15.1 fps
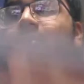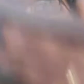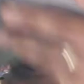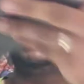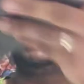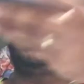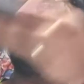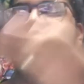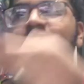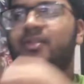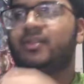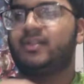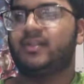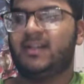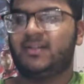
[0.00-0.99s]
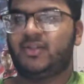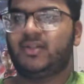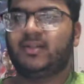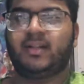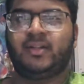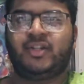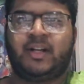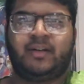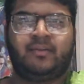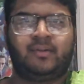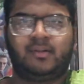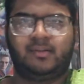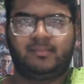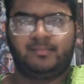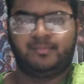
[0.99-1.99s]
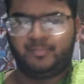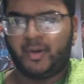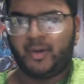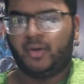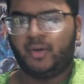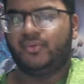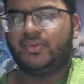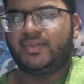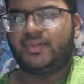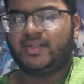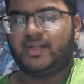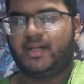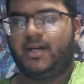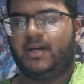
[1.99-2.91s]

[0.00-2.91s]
and like it's just the general pose.